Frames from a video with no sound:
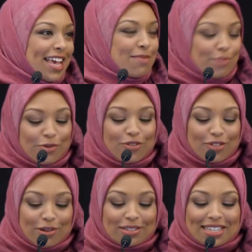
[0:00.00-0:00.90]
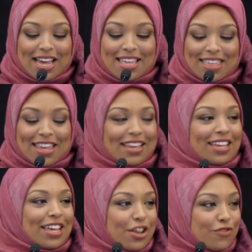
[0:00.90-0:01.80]
And both of those, I
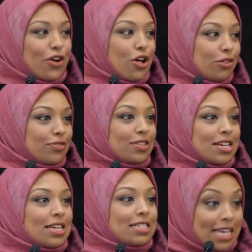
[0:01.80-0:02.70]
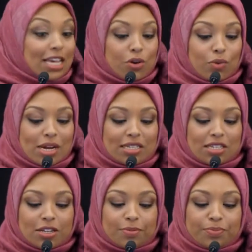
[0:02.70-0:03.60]
think, involve taking risk.